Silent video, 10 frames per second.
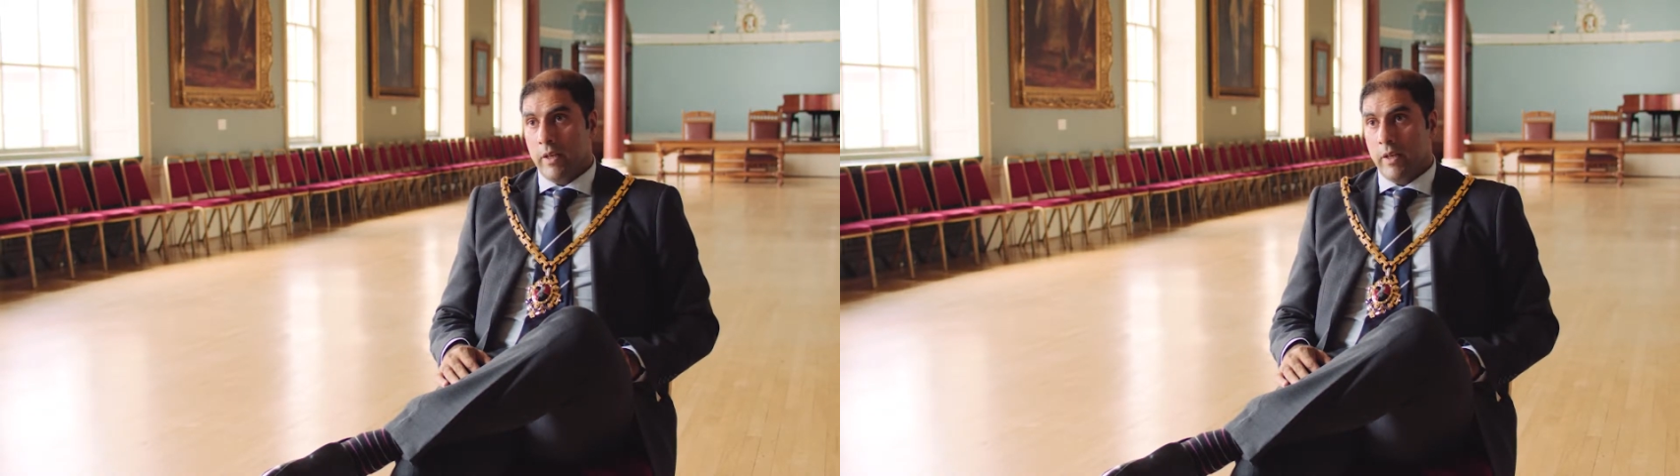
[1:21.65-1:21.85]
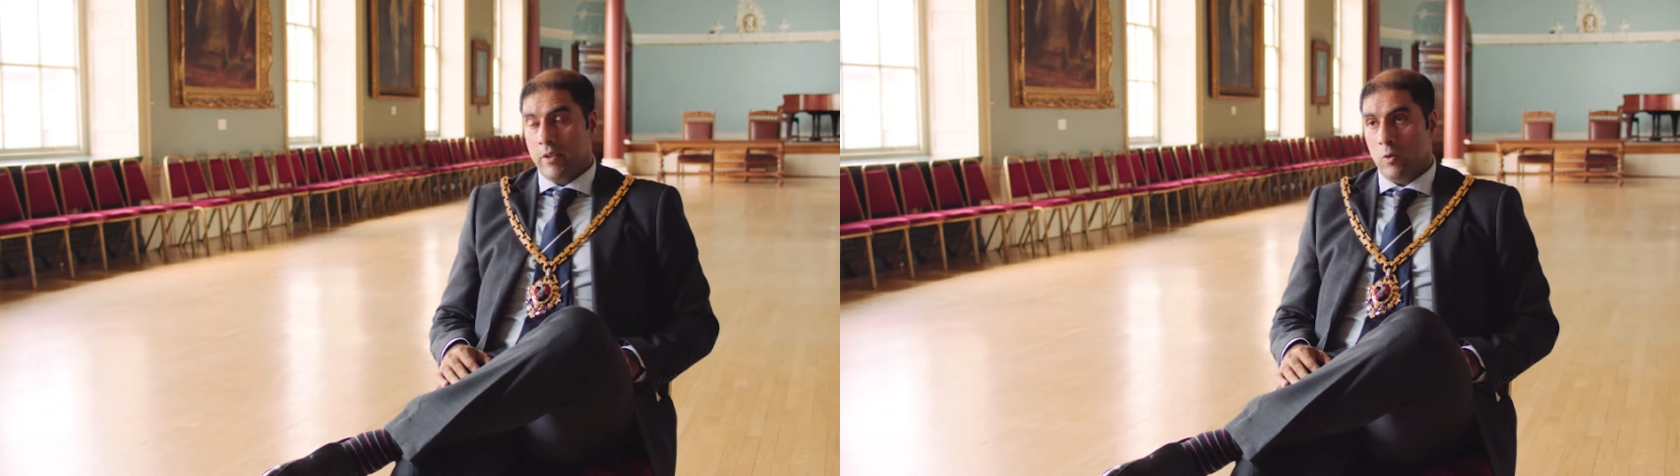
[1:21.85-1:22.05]

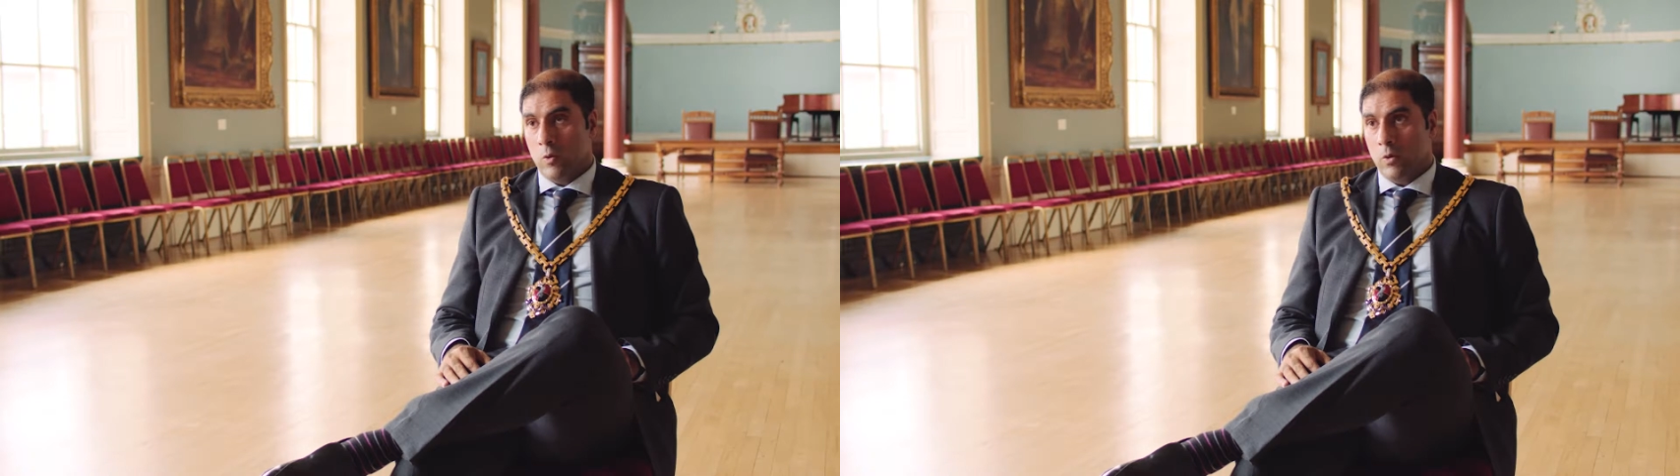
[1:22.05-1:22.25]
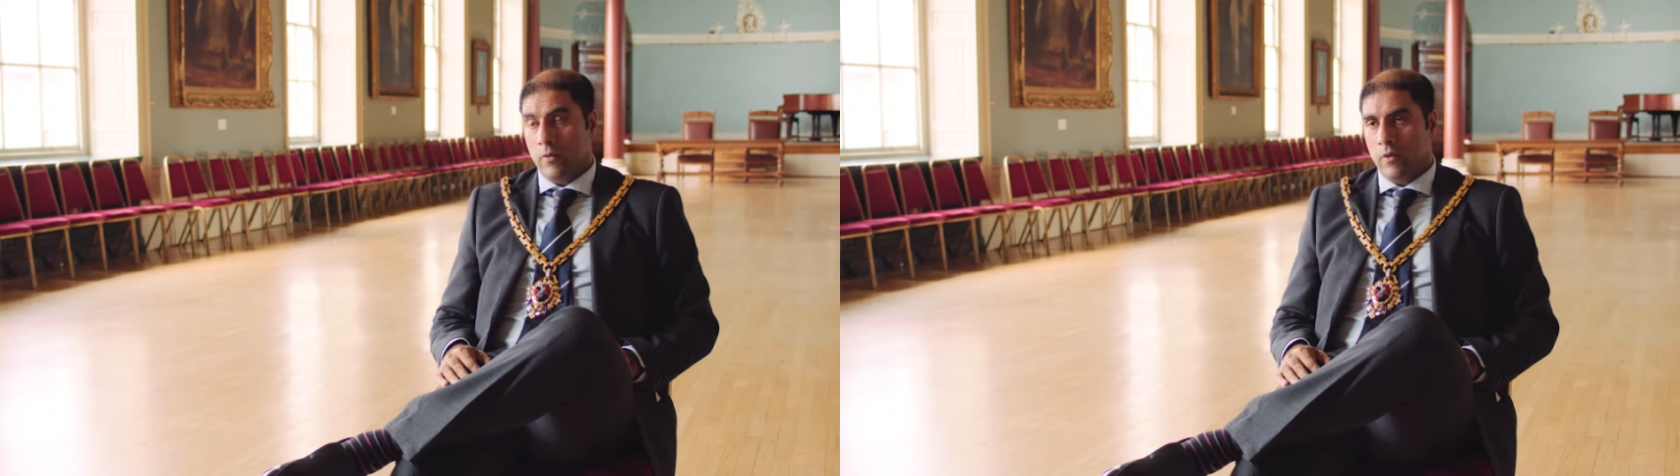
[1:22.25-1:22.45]
a
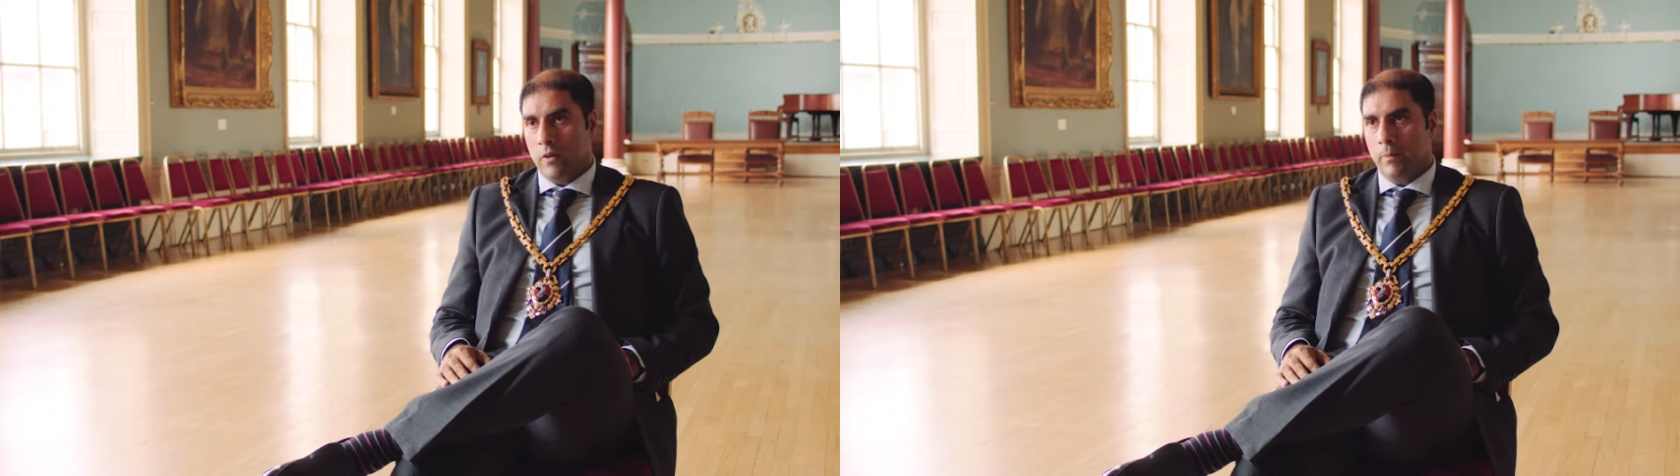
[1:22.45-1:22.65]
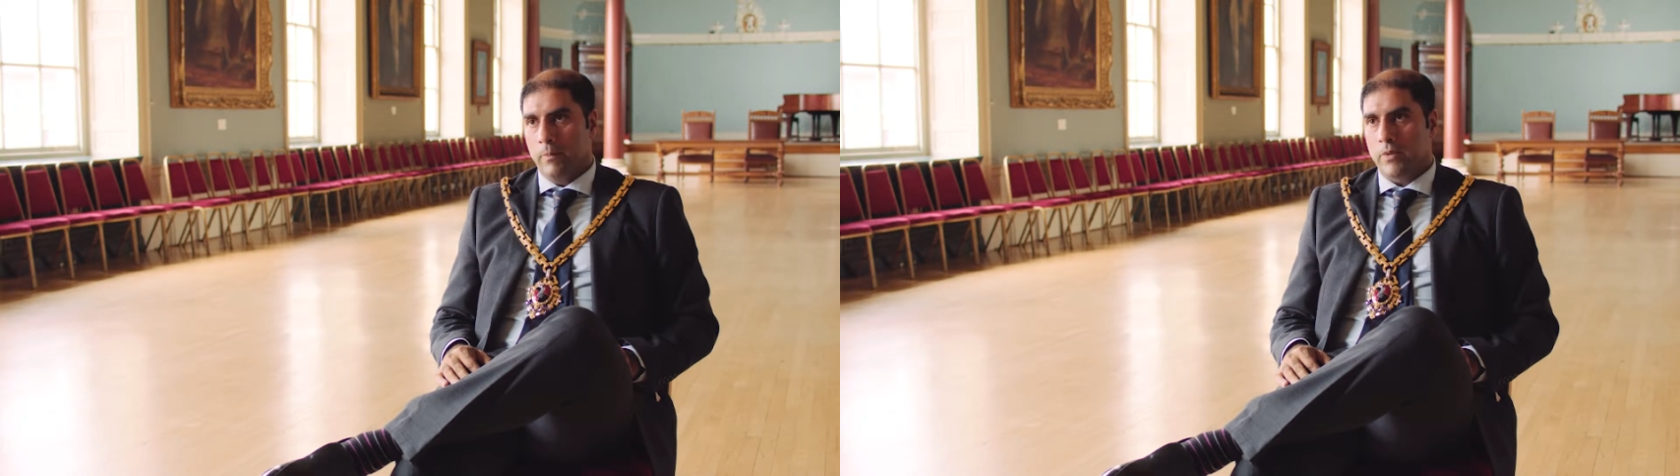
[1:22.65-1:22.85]
talk
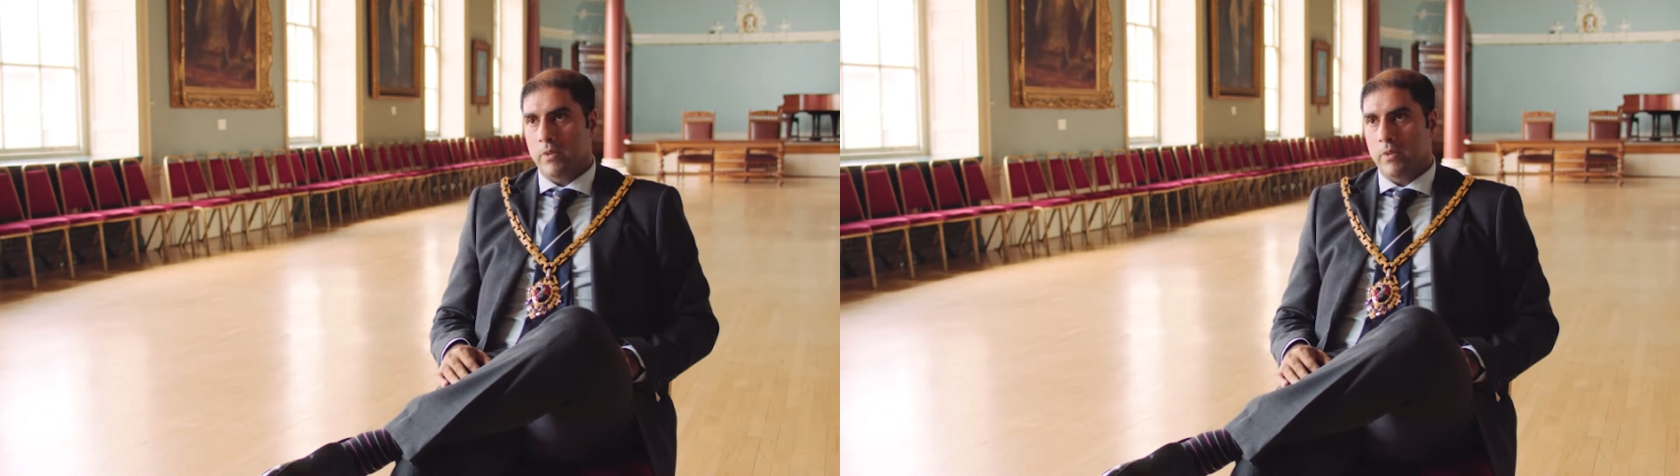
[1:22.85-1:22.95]
from